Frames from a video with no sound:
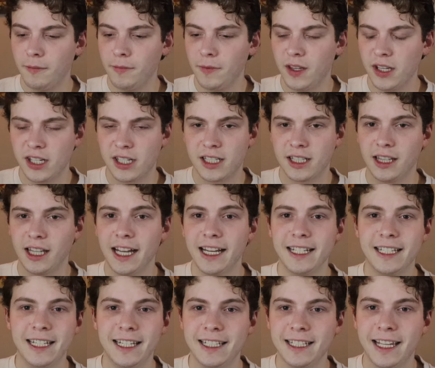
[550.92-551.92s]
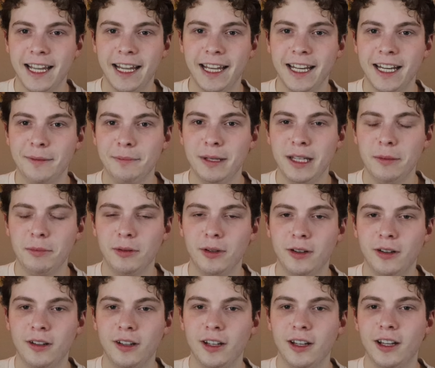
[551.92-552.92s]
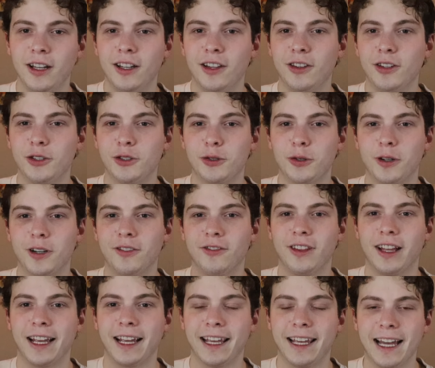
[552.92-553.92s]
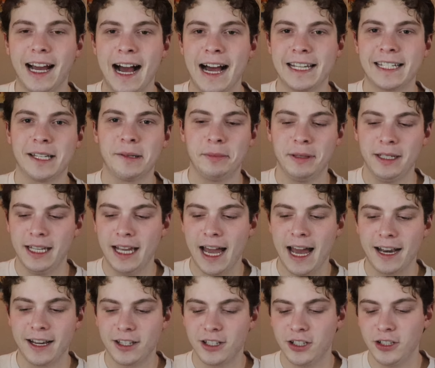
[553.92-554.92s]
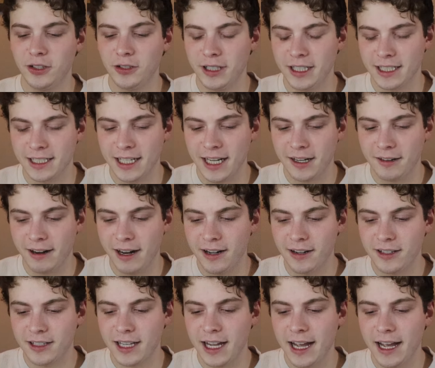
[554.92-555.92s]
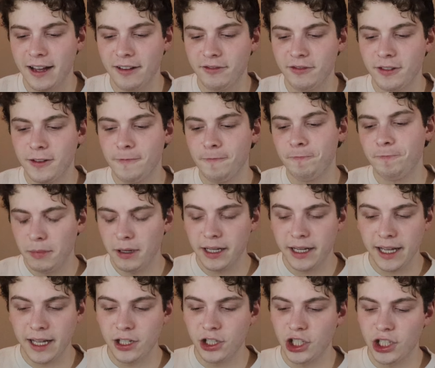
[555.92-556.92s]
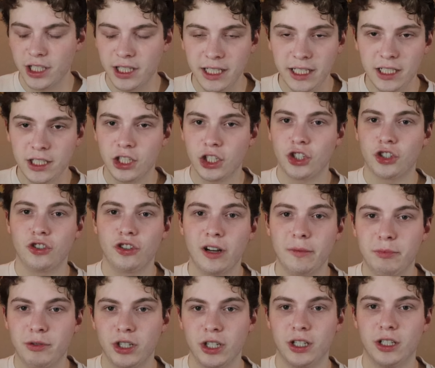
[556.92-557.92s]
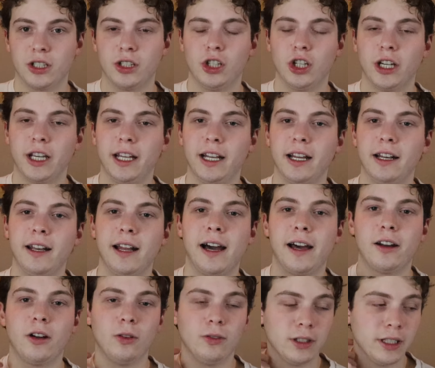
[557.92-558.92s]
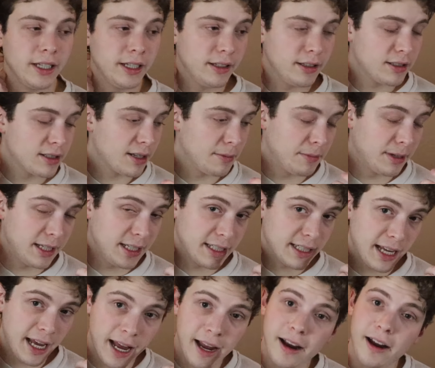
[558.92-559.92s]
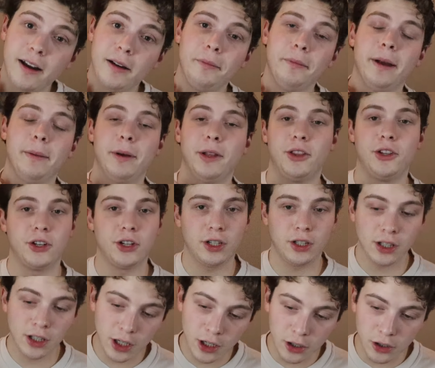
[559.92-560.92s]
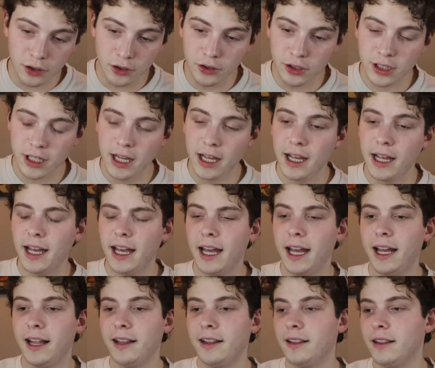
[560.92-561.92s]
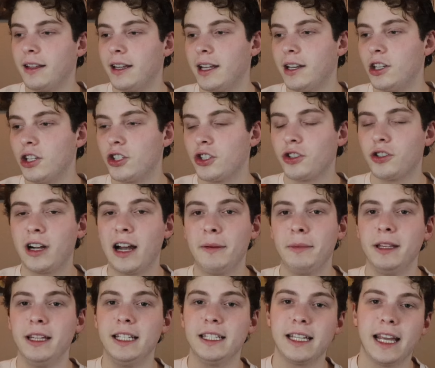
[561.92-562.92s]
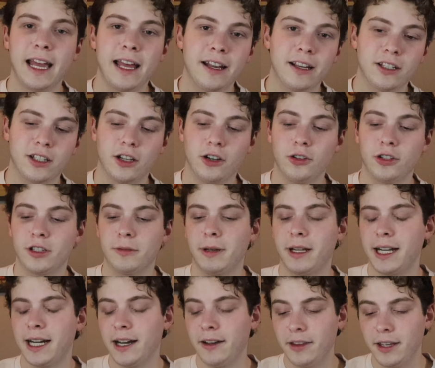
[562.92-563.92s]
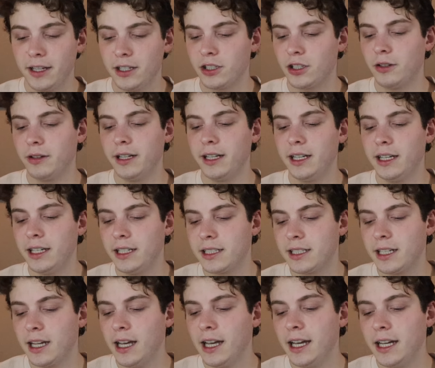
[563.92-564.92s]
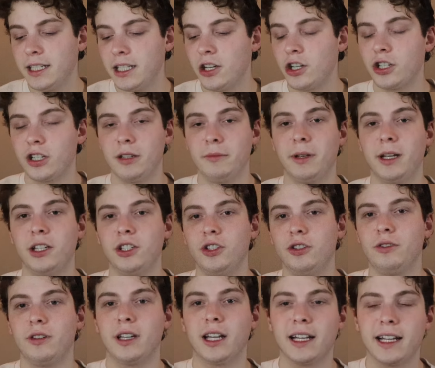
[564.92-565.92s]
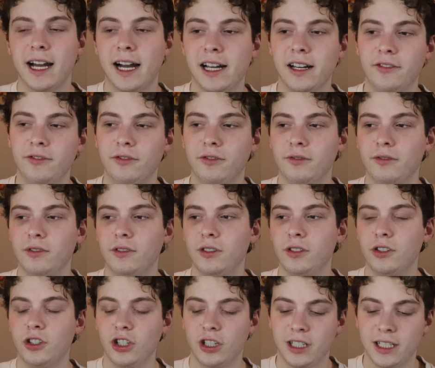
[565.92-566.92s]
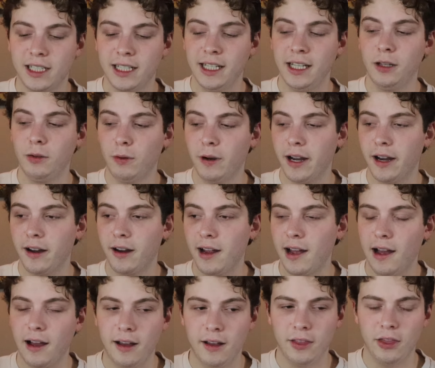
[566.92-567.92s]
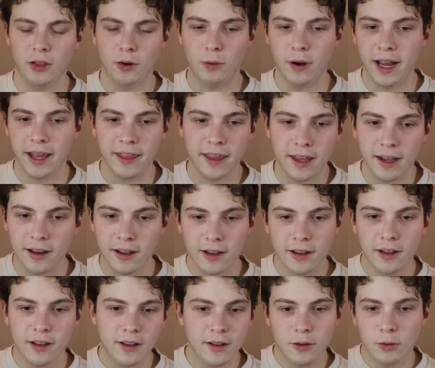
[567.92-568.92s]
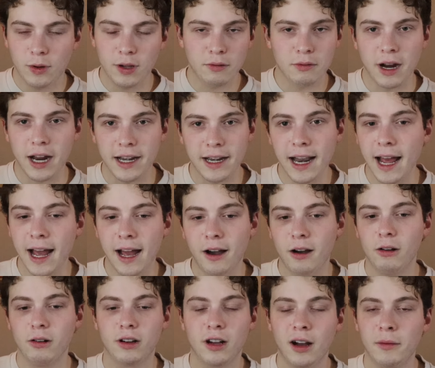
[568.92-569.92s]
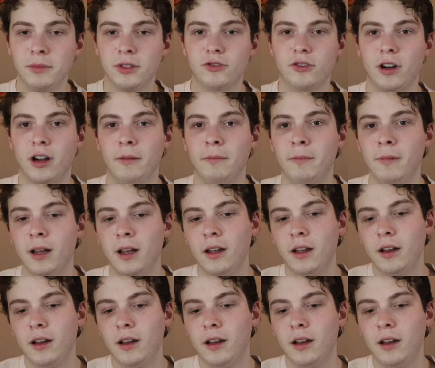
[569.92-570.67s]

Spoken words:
The slights he's taking at people, the sort of like gossipy attitude his narrators have. But again, just these descriptions, looking at not only somebody's hair, but their clothes, and describing these anecdotes about how they... So it's interesting because you can kind of just see where the way that we write now comes from.